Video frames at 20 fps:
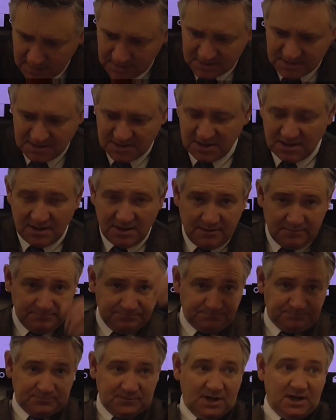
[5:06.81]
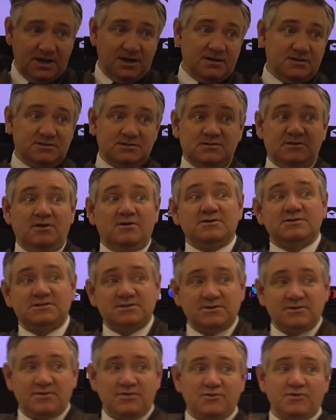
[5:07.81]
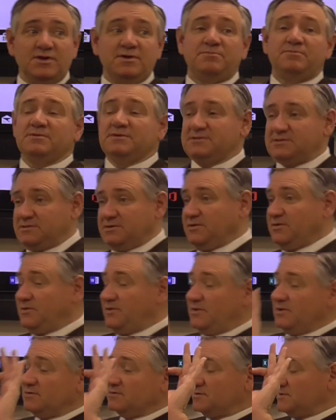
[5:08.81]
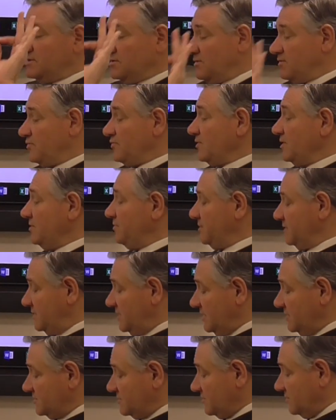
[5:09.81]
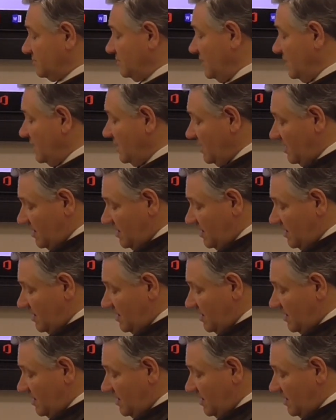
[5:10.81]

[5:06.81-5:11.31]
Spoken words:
C. Okay, so those are your there's your three potential